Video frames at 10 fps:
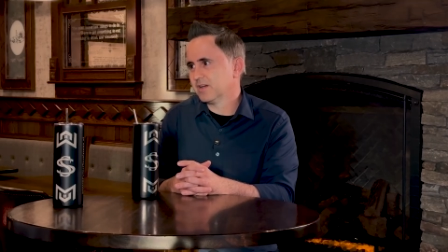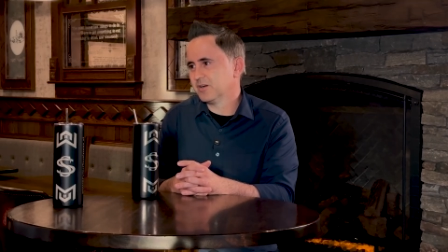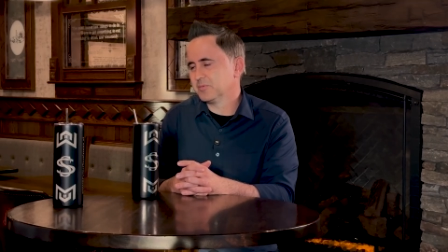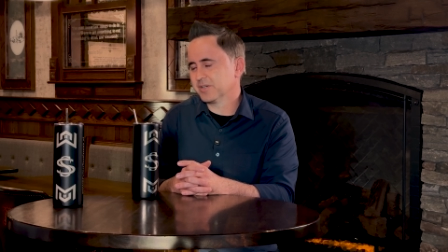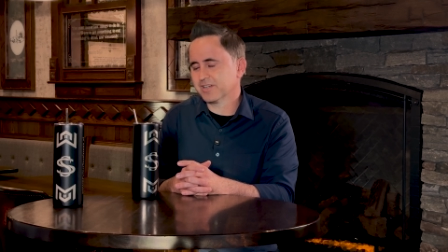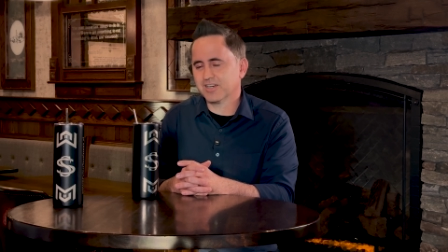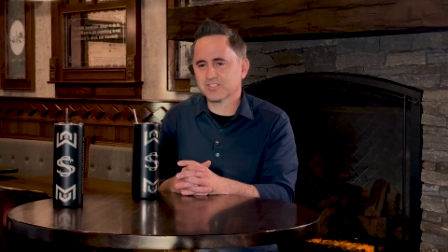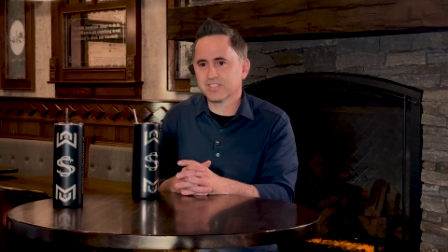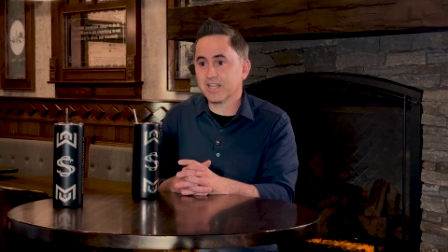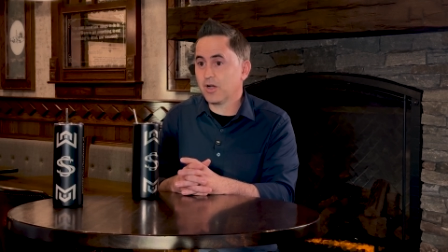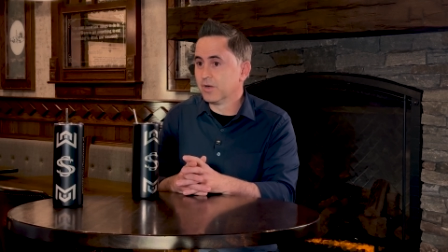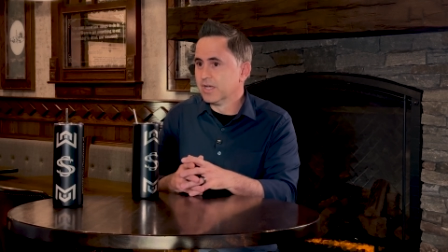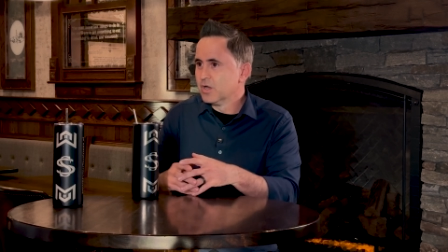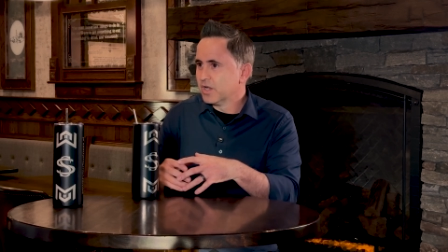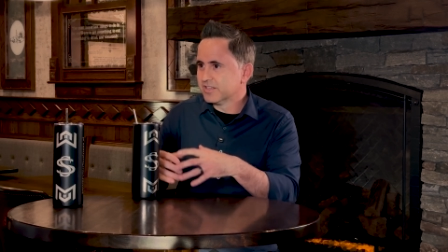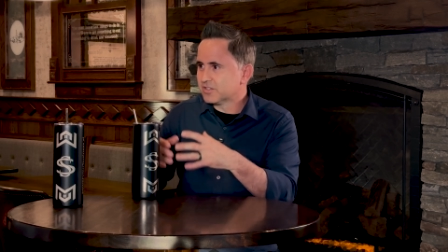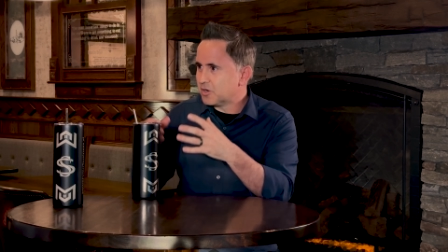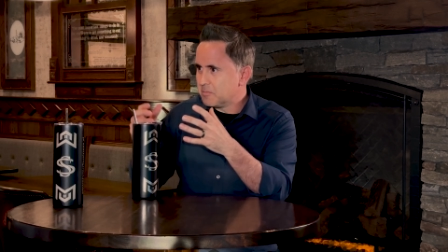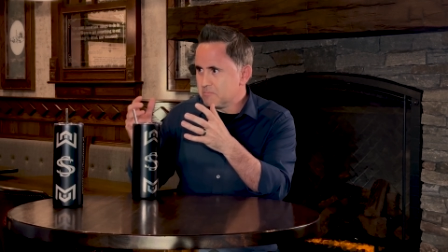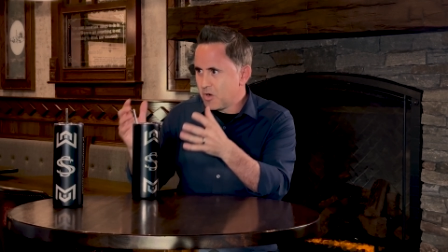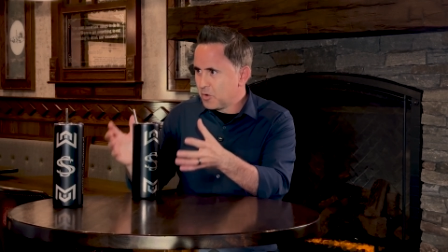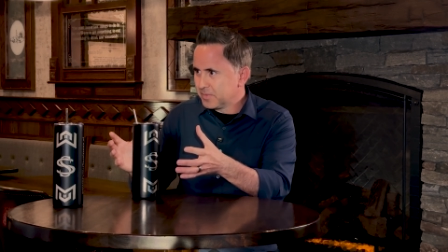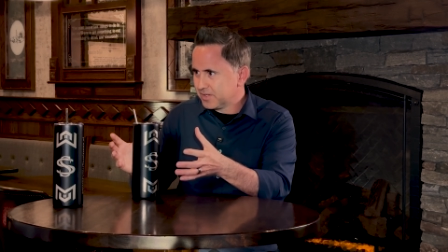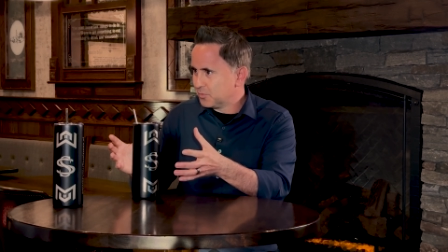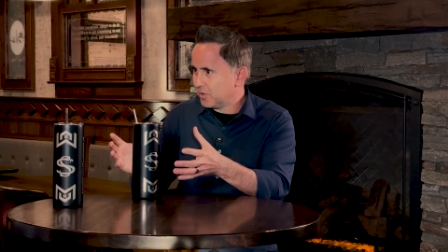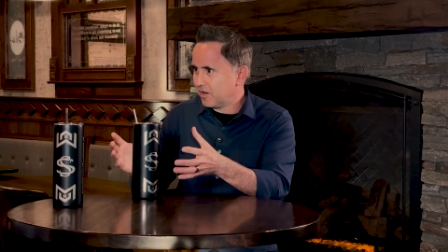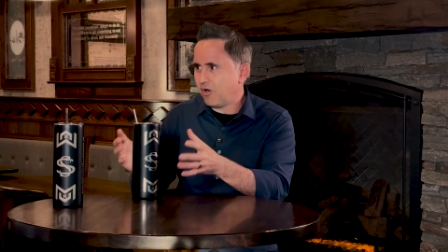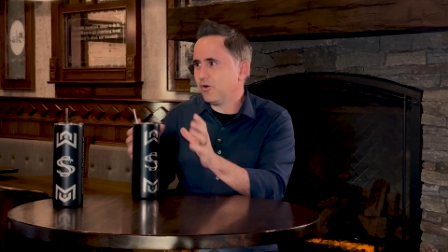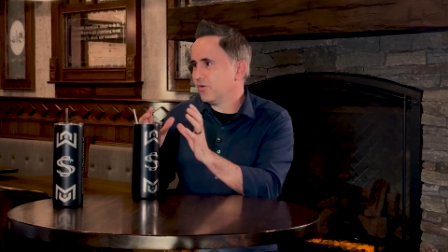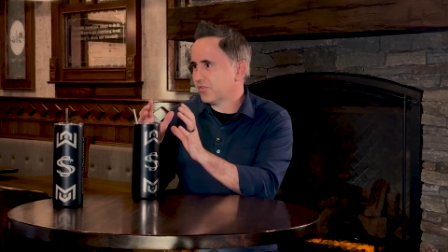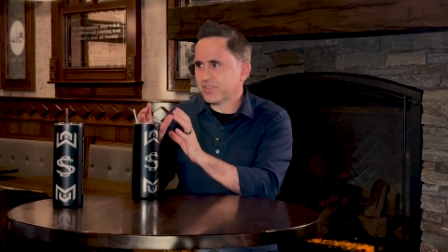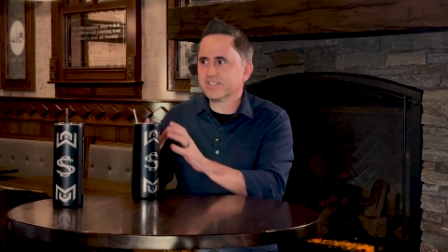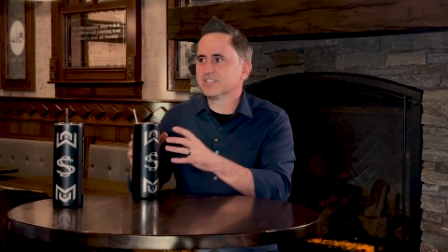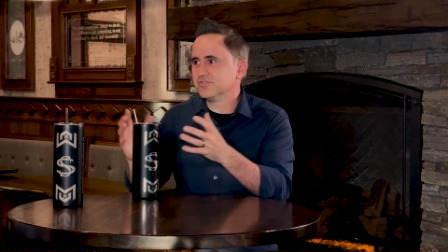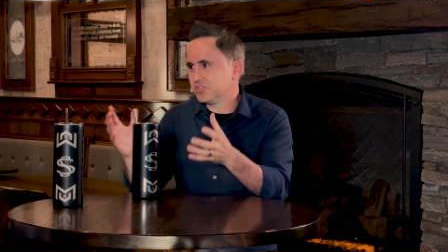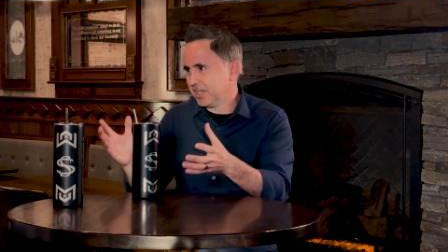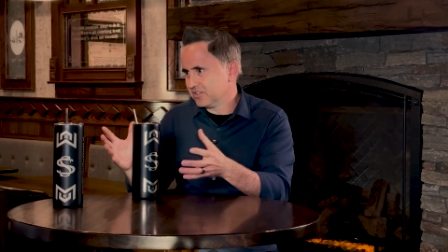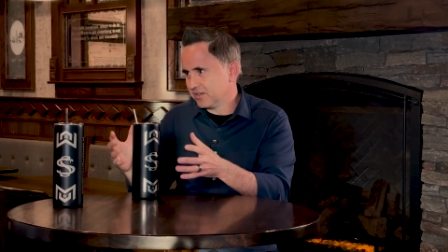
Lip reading: Oh my gosh. And now, is there a moment where all things have changed?